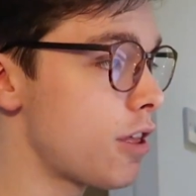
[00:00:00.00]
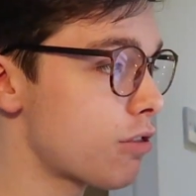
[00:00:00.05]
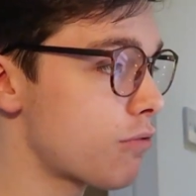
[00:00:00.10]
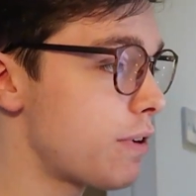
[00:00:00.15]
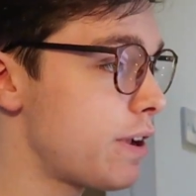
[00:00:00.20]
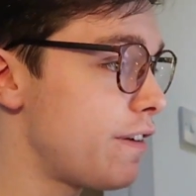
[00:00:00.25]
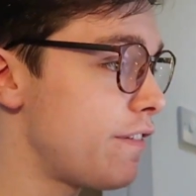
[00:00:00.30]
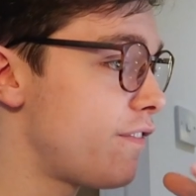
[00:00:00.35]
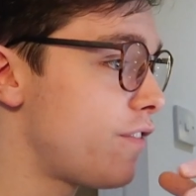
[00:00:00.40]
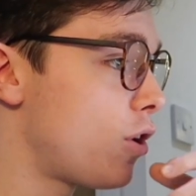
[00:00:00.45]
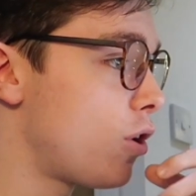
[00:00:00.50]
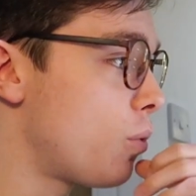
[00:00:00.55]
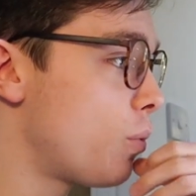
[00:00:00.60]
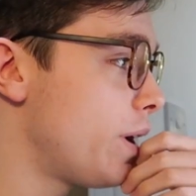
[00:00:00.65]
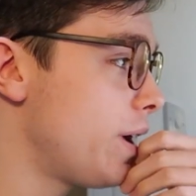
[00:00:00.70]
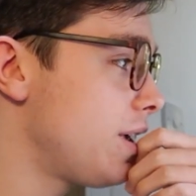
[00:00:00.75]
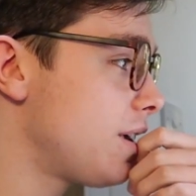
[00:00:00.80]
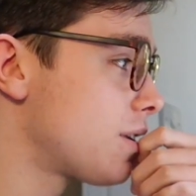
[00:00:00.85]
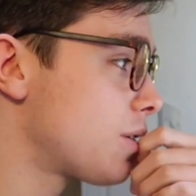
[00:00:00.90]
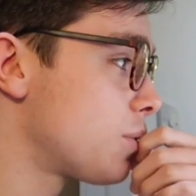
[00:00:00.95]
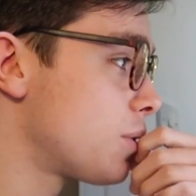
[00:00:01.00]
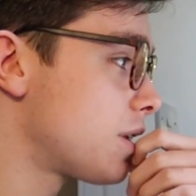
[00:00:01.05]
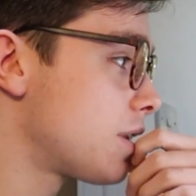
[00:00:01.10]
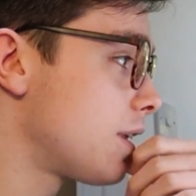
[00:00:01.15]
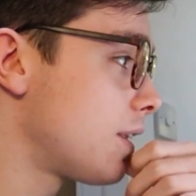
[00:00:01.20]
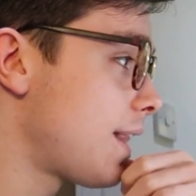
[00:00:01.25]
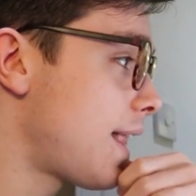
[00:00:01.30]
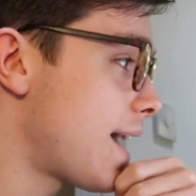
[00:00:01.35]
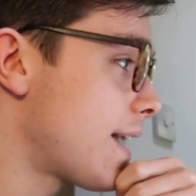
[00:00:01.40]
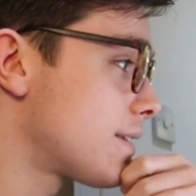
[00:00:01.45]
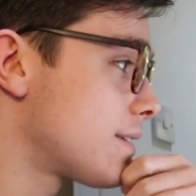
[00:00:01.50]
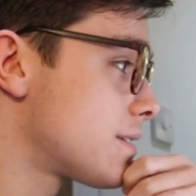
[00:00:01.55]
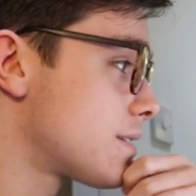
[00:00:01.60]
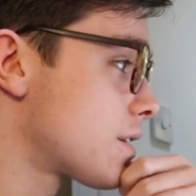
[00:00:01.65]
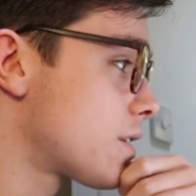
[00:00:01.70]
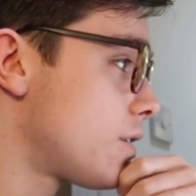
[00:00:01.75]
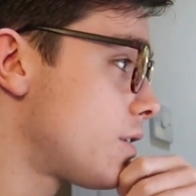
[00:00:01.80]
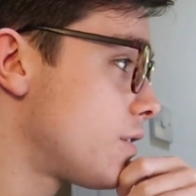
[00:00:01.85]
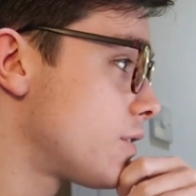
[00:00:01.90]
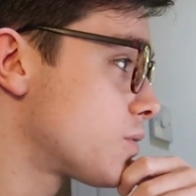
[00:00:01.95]
Three or four weeks was the
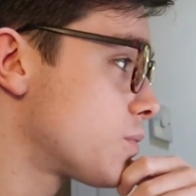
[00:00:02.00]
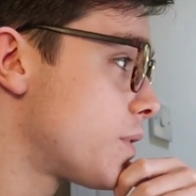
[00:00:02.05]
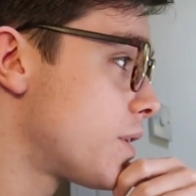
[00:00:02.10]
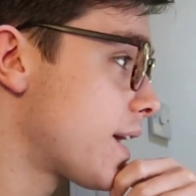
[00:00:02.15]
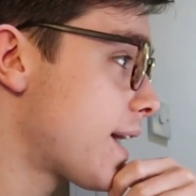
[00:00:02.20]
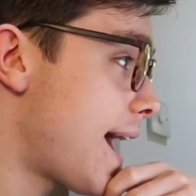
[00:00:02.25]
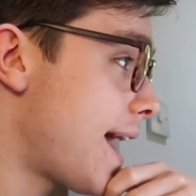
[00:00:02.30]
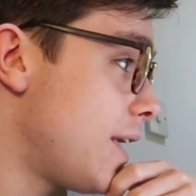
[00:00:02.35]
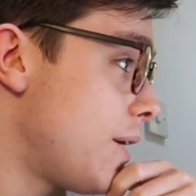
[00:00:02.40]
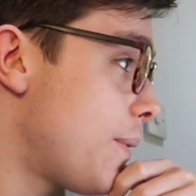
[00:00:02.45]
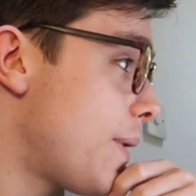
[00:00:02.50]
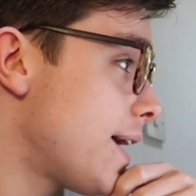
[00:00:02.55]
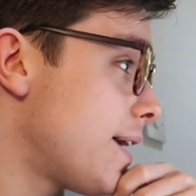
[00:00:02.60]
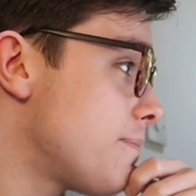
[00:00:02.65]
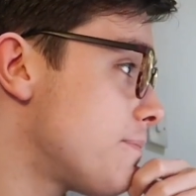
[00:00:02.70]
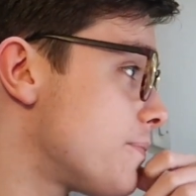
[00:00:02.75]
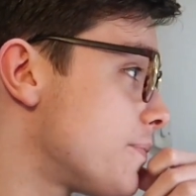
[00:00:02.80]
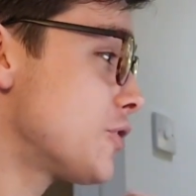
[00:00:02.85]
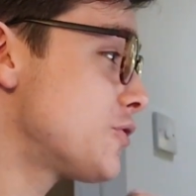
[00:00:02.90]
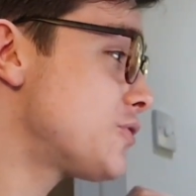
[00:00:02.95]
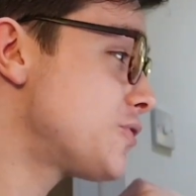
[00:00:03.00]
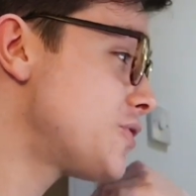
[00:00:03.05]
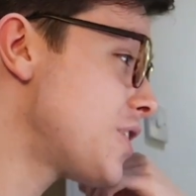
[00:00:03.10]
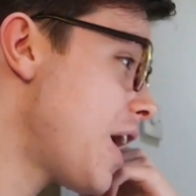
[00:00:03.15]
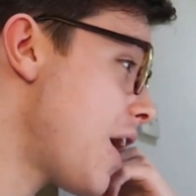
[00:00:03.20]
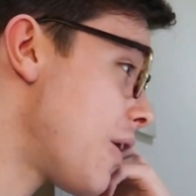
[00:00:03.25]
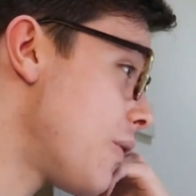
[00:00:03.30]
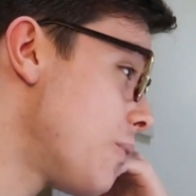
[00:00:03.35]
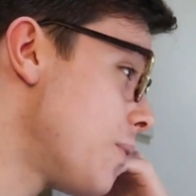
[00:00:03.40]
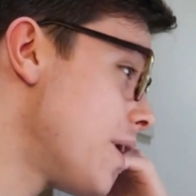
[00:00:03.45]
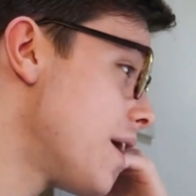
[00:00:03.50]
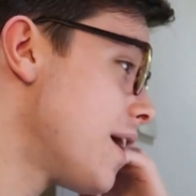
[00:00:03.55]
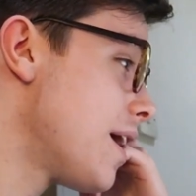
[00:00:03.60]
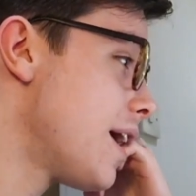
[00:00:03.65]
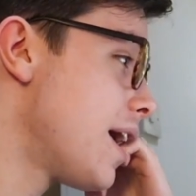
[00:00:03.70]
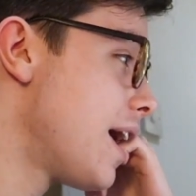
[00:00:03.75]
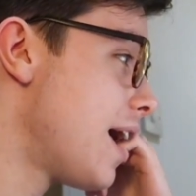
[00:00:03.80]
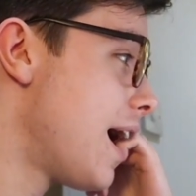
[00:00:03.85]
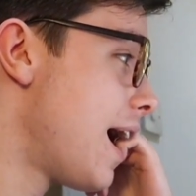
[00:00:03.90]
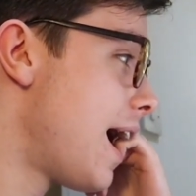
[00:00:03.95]
last coursework anyway. So
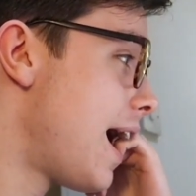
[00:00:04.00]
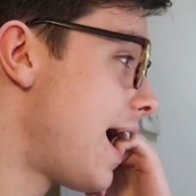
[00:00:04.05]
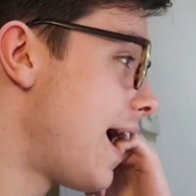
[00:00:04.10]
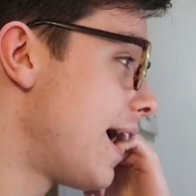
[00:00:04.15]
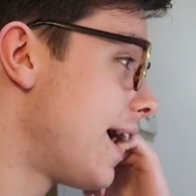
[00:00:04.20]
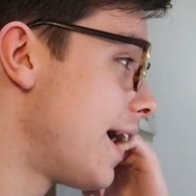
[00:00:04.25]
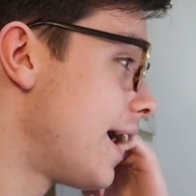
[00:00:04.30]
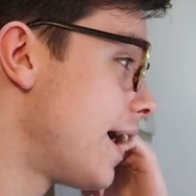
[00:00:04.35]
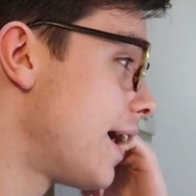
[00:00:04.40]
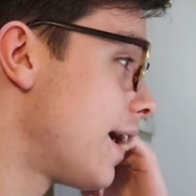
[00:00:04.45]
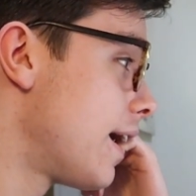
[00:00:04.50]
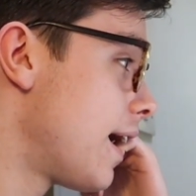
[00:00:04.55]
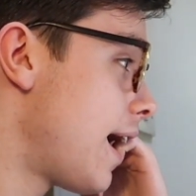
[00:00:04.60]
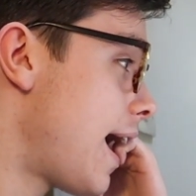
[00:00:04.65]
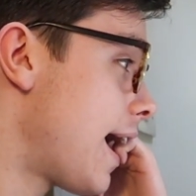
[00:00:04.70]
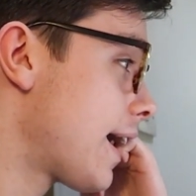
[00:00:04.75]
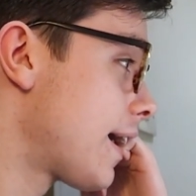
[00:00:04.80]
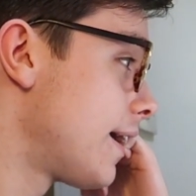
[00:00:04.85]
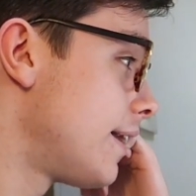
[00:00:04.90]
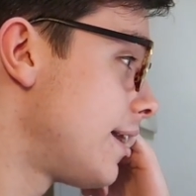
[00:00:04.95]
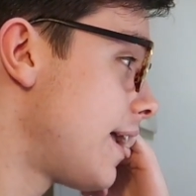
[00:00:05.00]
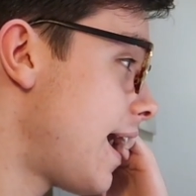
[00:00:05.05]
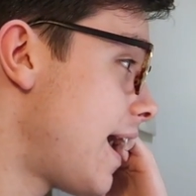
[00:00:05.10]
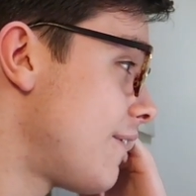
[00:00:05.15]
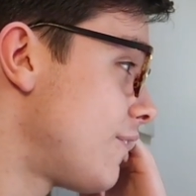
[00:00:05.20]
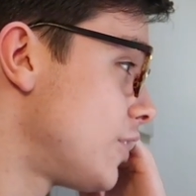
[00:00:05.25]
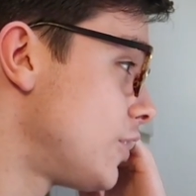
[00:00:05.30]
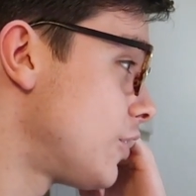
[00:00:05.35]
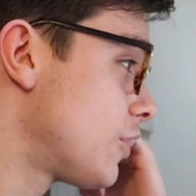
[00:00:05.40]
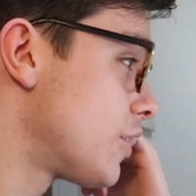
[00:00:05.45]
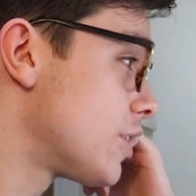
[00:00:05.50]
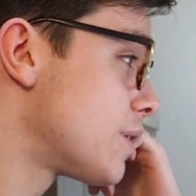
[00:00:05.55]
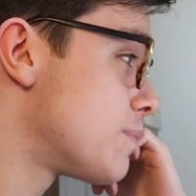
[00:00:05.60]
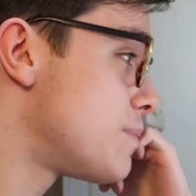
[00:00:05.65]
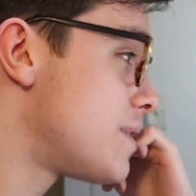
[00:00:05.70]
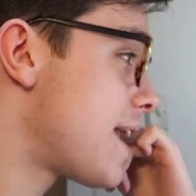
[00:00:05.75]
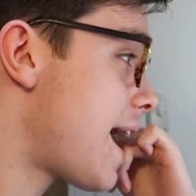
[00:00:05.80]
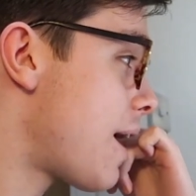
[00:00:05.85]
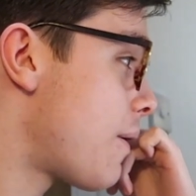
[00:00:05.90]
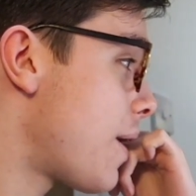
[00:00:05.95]
I, uh, I can have a look at
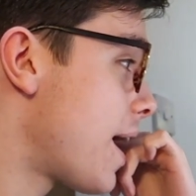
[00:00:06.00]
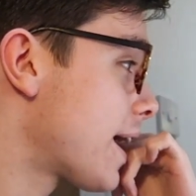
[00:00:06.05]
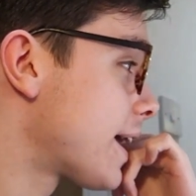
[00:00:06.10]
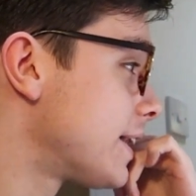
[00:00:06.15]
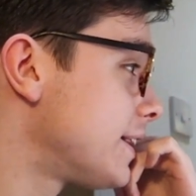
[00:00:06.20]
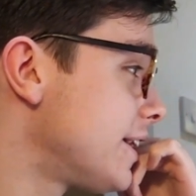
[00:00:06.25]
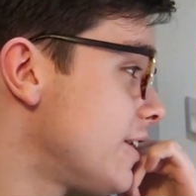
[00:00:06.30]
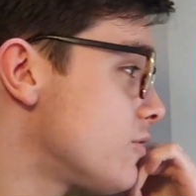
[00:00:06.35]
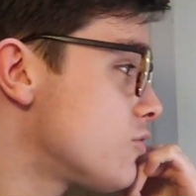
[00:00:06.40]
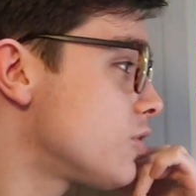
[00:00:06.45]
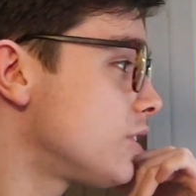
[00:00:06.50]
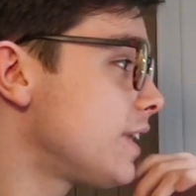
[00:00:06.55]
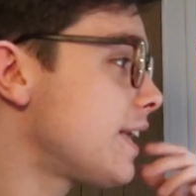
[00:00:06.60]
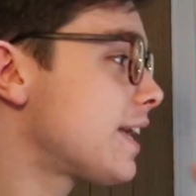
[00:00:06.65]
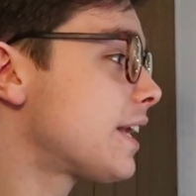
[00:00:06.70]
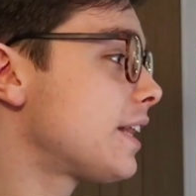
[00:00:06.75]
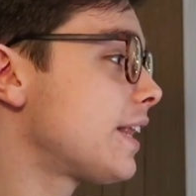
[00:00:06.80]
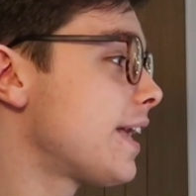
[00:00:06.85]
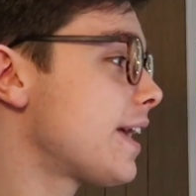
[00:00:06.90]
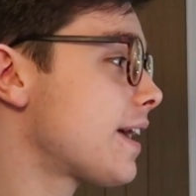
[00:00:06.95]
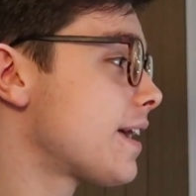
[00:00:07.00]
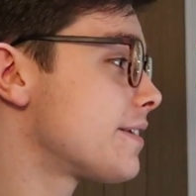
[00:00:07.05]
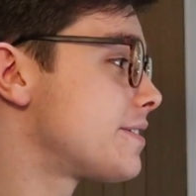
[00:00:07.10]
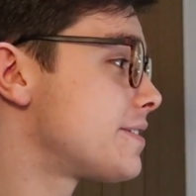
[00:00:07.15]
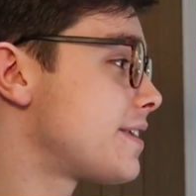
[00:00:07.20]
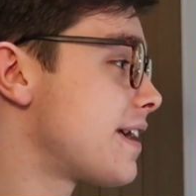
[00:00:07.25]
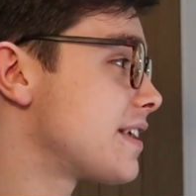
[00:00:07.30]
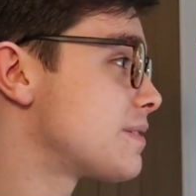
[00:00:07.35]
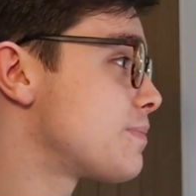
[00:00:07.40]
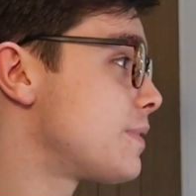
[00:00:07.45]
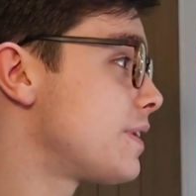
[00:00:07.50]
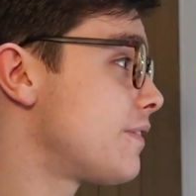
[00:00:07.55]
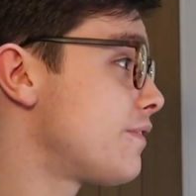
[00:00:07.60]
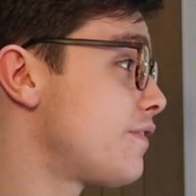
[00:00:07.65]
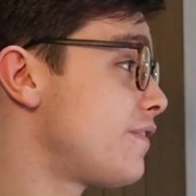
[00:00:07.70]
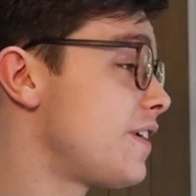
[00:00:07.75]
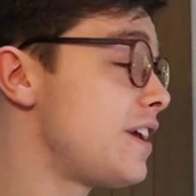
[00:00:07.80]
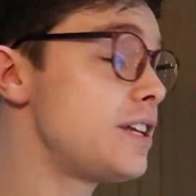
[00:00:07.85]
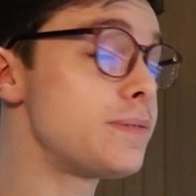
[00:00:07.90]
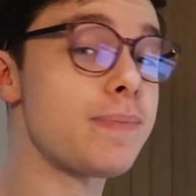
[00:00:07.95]
them now. I can literally click assessment and
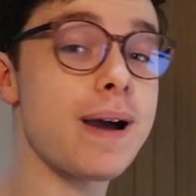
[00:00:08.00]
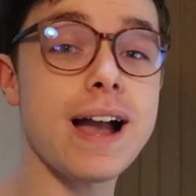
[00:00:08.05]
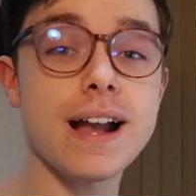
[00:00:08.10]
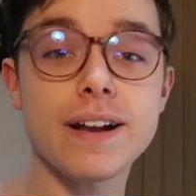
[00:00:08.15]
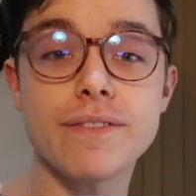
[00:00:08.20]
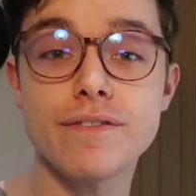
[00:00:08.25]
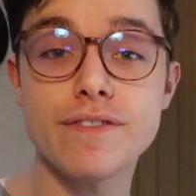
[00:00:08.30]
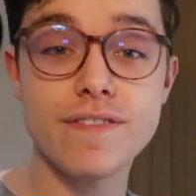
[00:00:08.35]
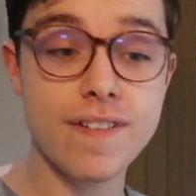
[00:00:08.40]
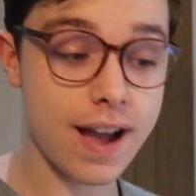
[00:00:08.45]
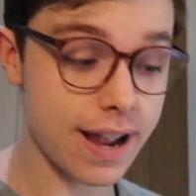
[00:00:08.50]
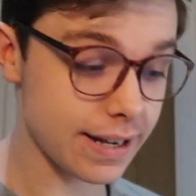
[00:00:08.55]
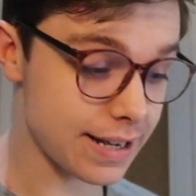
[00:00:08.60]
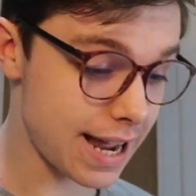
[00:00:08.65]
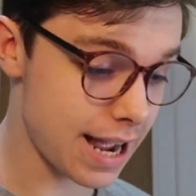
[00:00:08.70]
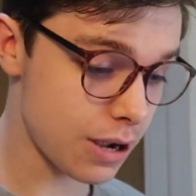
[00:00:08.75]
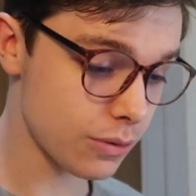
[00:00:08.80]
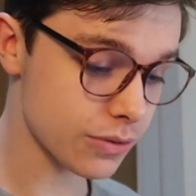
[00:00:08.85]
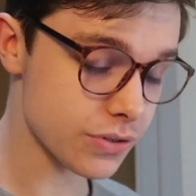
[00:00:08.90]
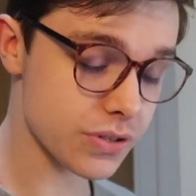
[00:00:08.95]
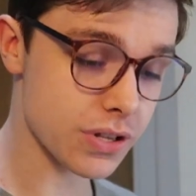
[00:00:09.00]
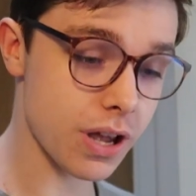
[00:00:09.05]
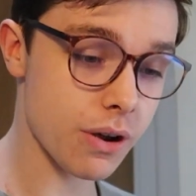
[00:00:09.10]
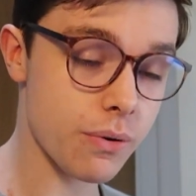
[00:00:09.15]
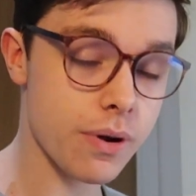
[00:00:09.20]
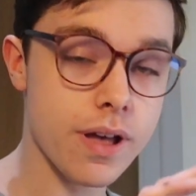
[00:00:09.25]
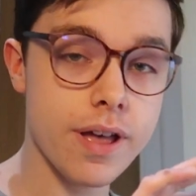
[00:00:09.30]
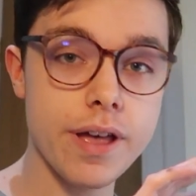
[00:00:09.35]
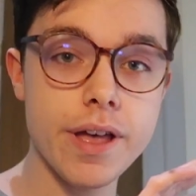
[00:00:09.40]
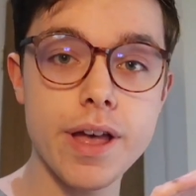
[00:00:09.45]
feedback and find out. So